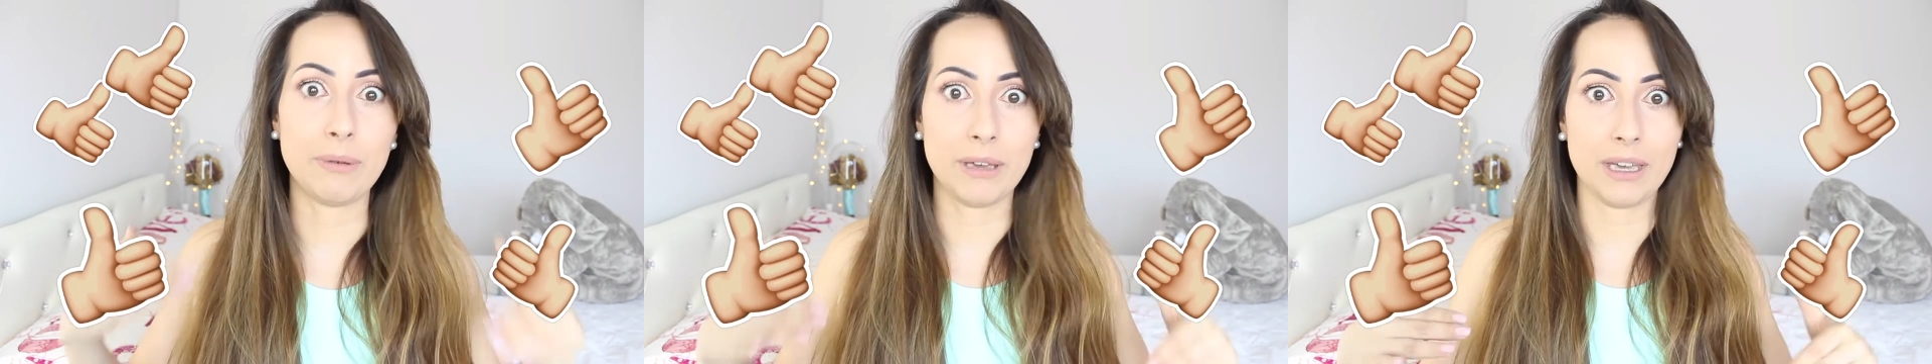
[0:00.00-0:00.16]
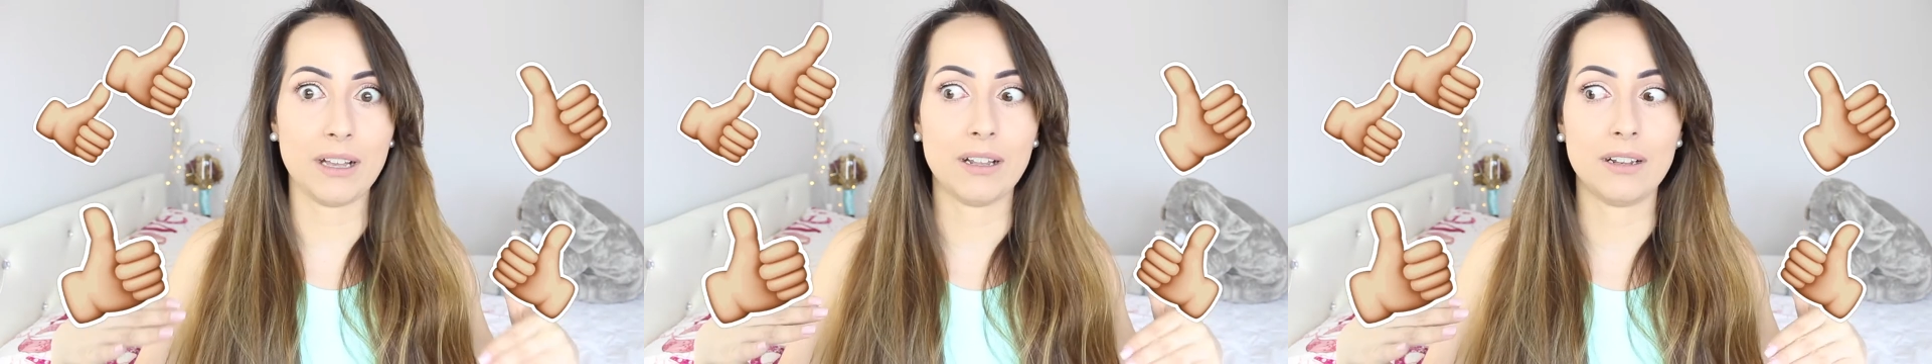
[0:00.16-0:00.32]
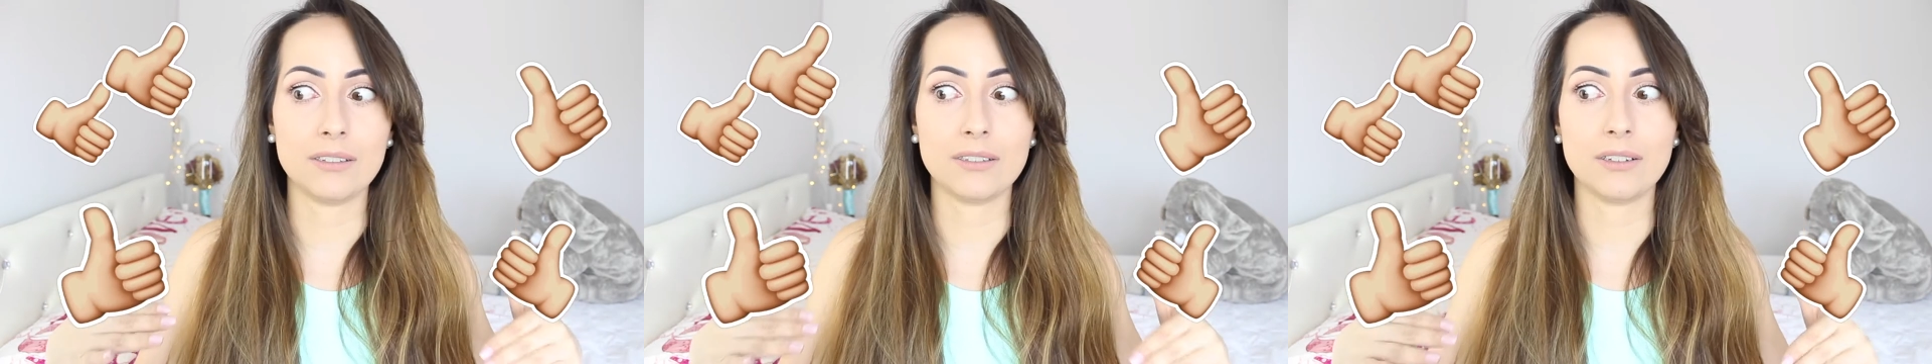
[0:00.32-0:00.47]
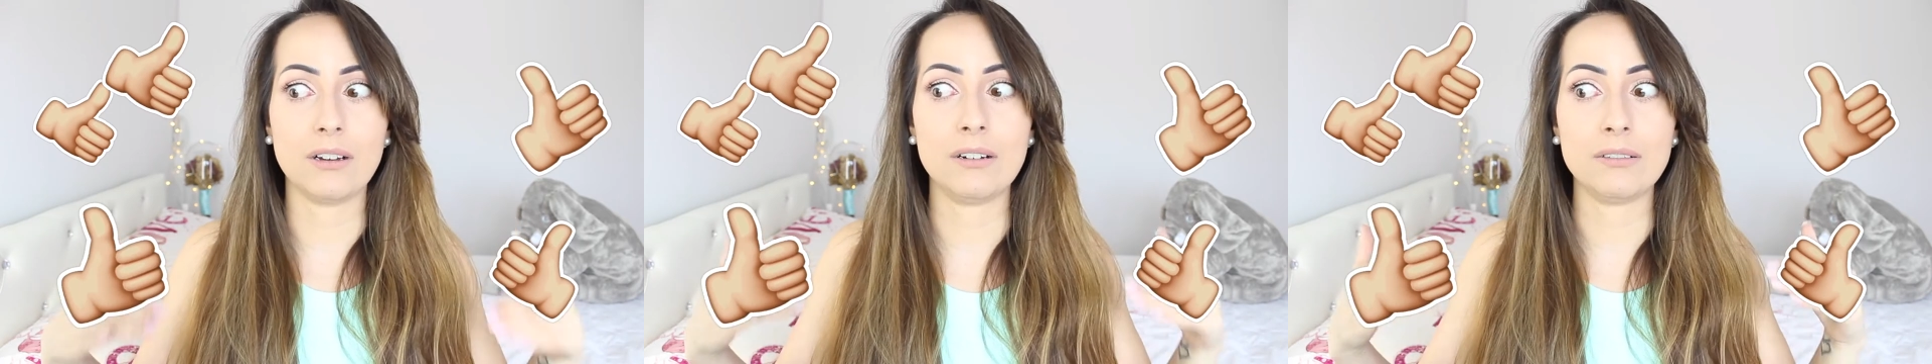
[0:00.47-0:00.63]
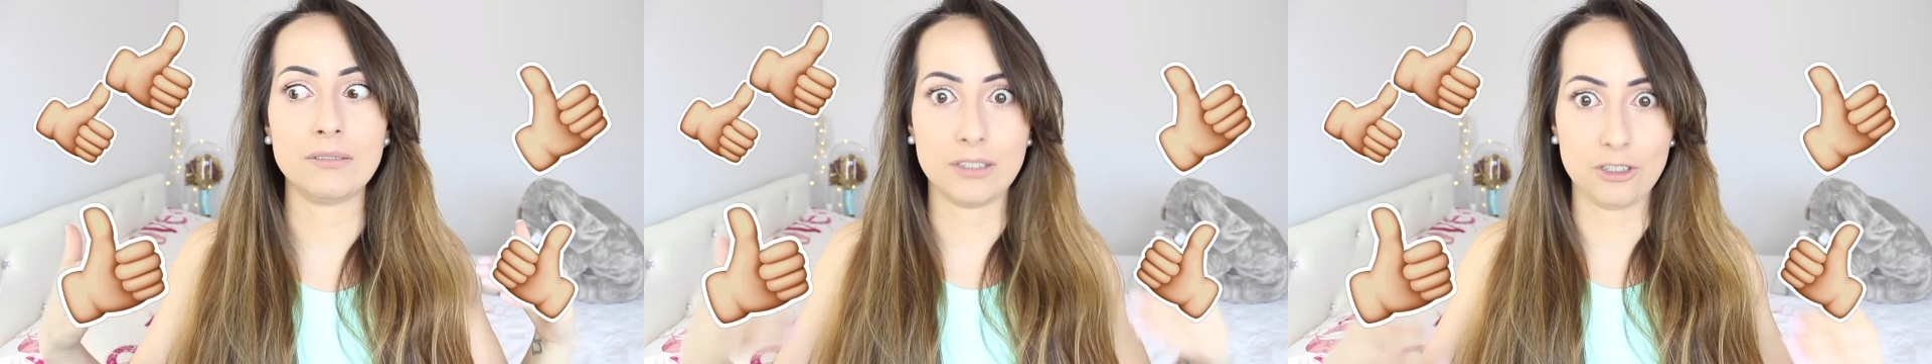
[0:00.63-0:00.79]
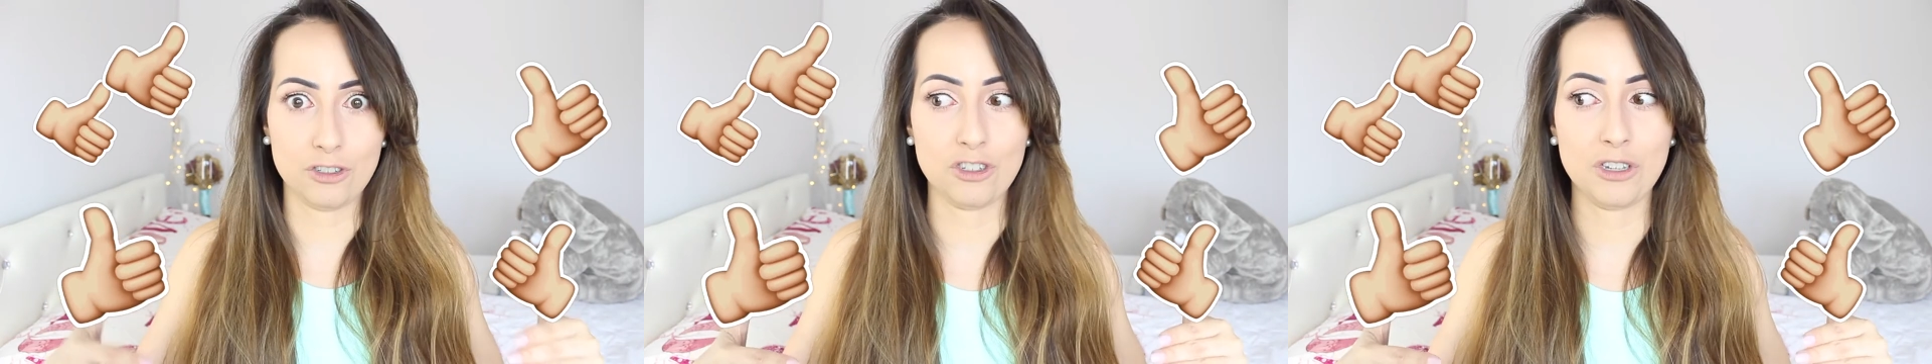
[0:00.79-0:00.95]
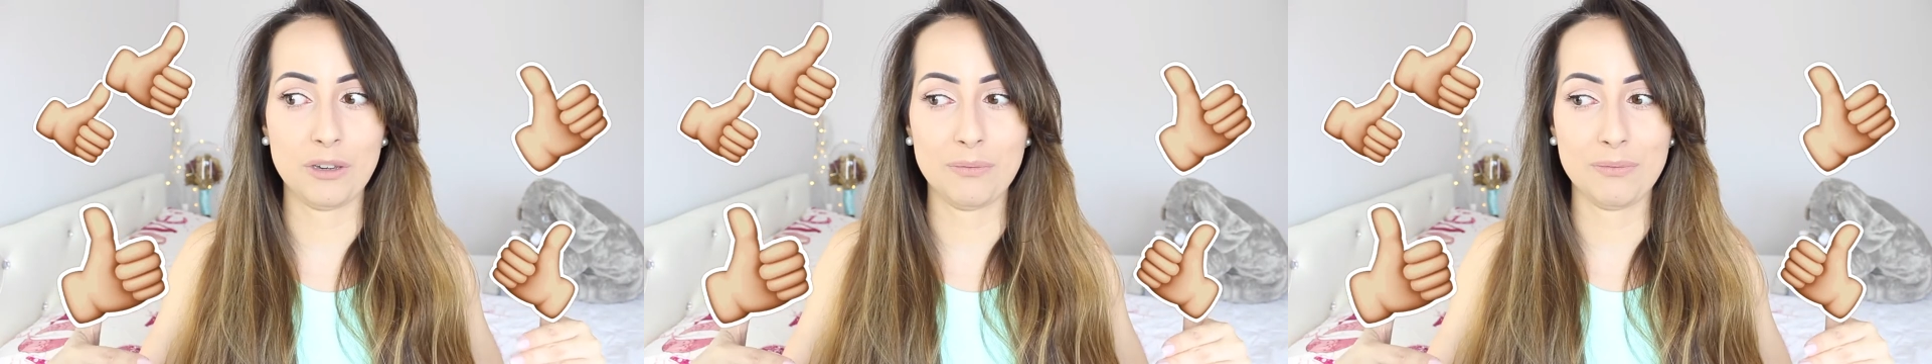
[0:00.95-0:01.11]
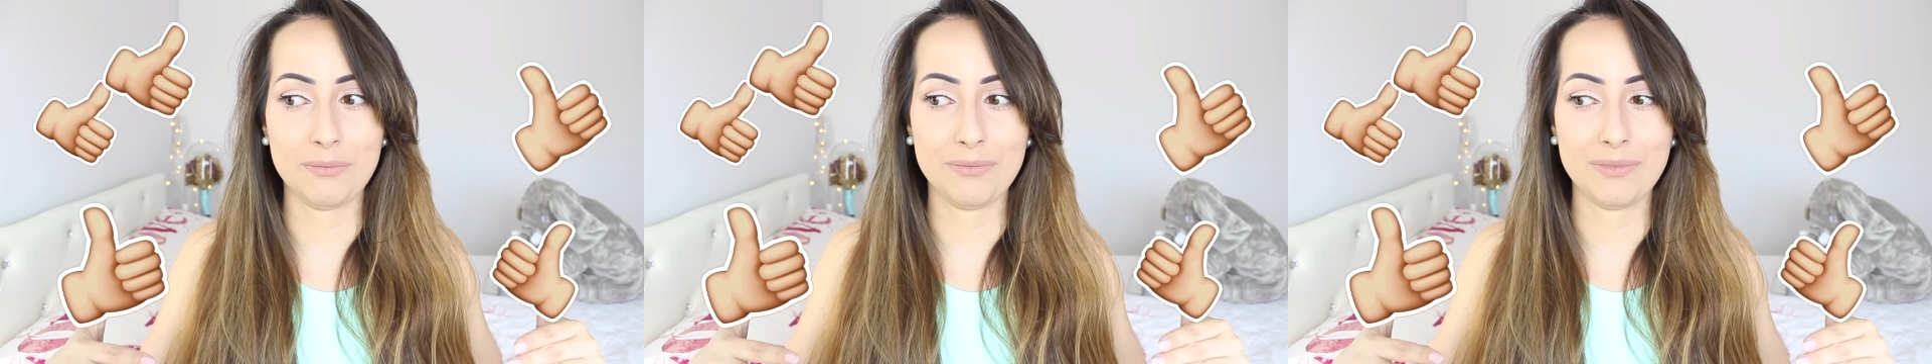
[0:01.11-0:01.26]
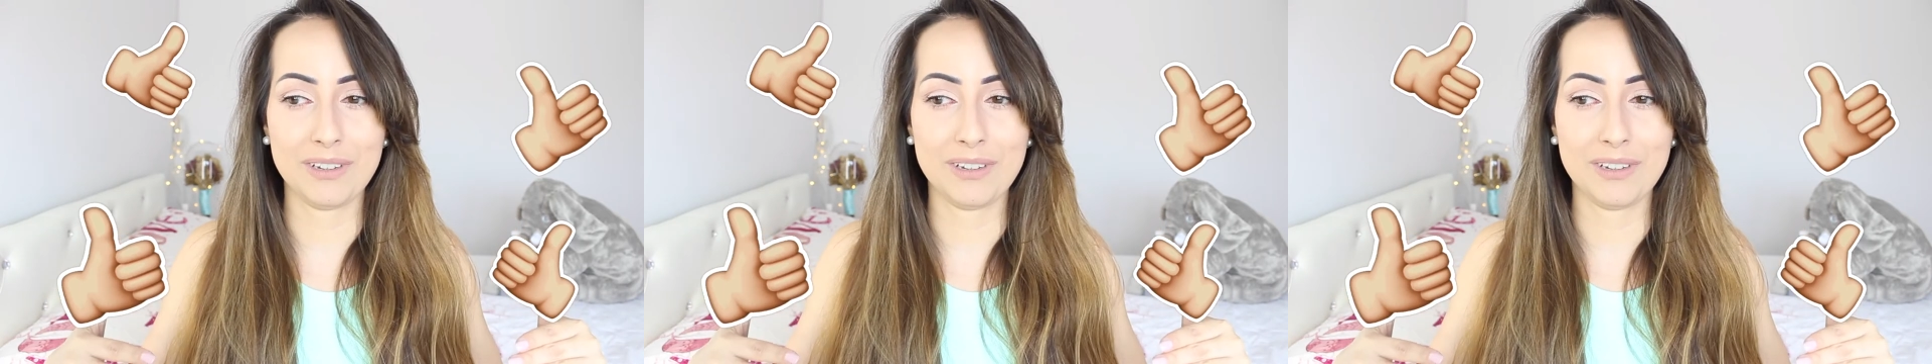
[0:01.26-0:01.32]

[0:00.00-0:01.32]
bail on the gym.